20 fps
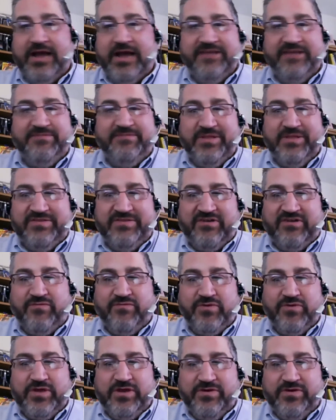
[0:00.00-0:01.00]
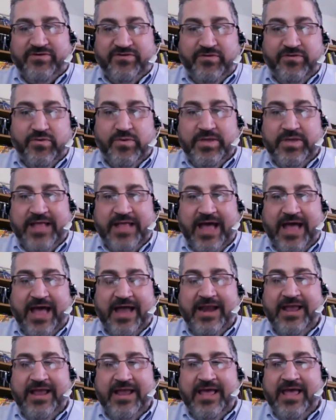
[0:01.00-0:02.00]
I spent several years doing
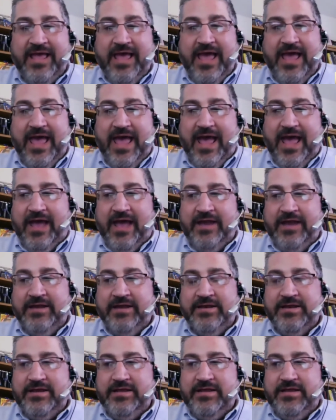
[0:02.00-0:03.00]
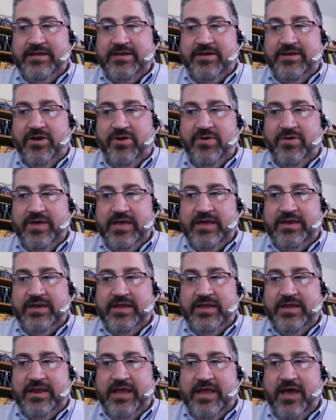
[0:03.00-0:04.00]
that, and
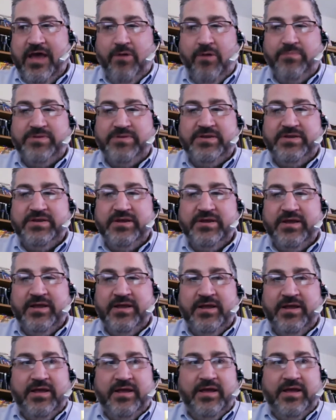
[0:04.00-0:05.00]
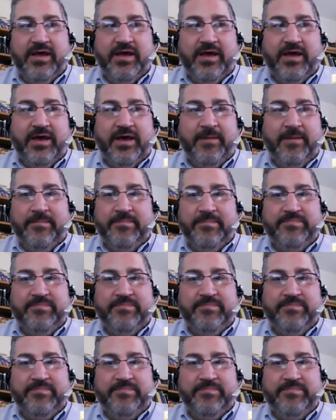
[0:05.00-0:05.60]
it helped. Um,